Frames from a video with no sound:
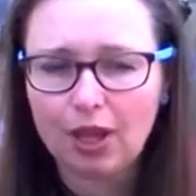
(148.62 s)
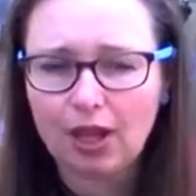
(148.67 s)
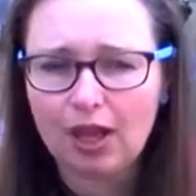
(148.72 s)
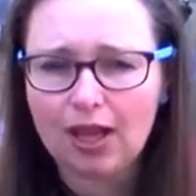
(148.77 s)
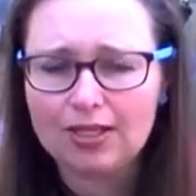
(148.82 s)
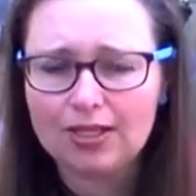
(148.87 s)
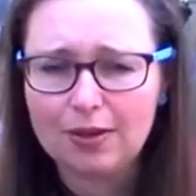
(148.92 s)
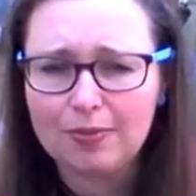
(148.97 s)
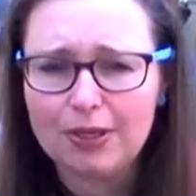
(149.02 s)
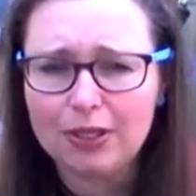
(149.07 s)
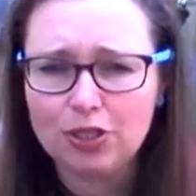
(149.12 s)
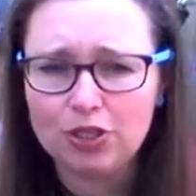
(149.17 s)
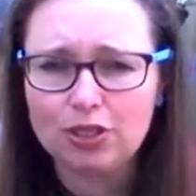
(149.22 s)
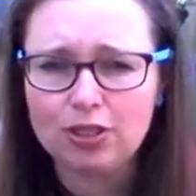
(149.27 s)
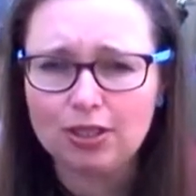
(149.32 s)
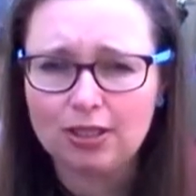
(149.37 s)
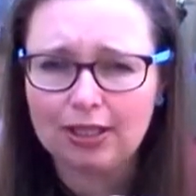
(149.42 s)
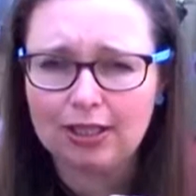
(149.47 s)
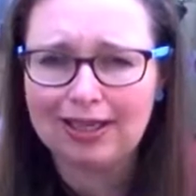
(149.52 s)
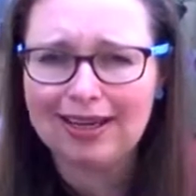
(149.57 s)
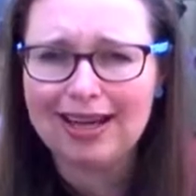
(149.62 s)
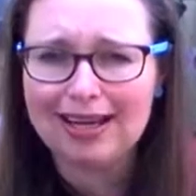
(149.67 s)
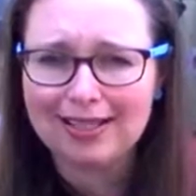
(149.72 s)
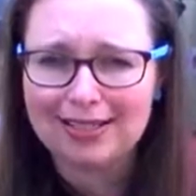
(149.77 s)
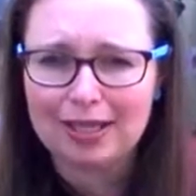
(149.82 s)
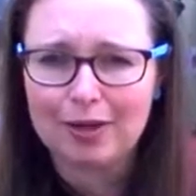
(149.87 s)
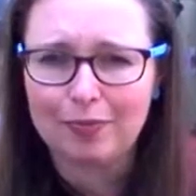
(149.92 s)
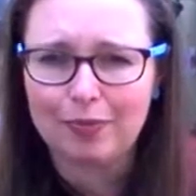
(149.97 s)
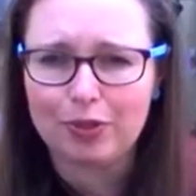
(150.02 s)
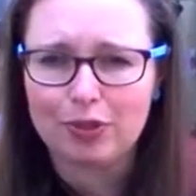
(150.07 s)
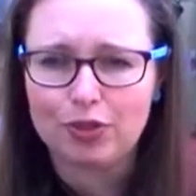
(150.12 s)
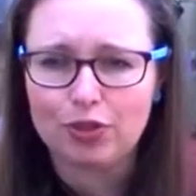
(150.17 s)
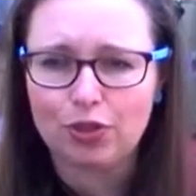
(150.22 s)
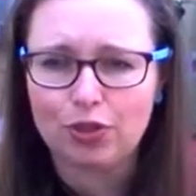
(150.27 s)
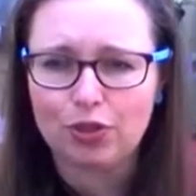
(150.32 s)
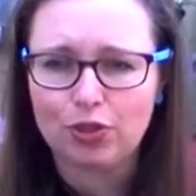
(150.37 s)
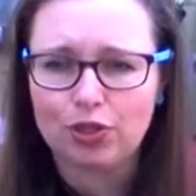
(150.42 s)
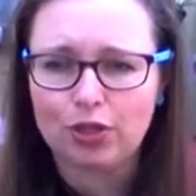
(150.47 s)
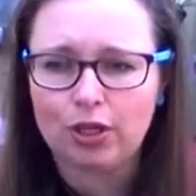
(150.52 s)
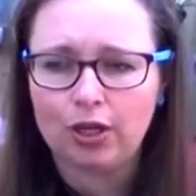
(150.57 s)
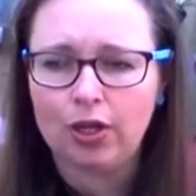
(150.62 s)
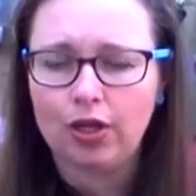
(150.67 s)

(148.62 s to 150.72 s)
as I mentioned in the last episode,